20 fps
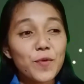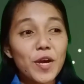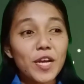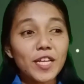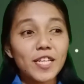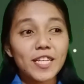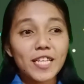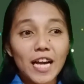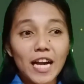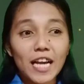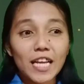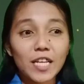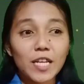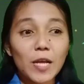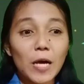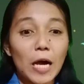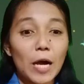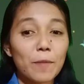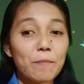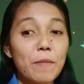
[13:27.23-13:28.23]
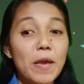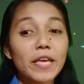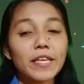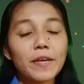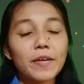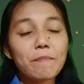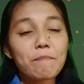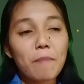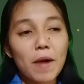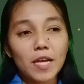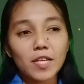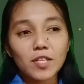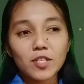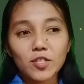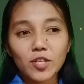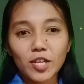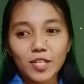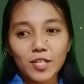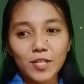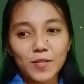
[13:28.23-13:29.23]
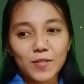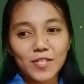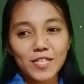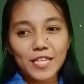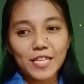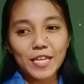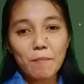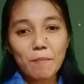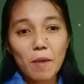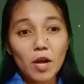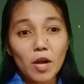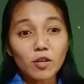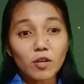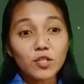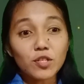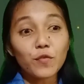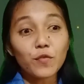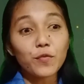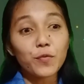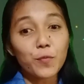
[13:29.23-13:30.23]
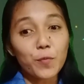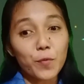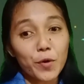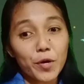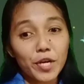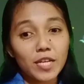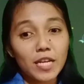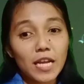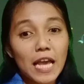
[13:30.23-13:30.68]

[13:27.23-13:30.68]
are done making pie chart using Microsoft Word,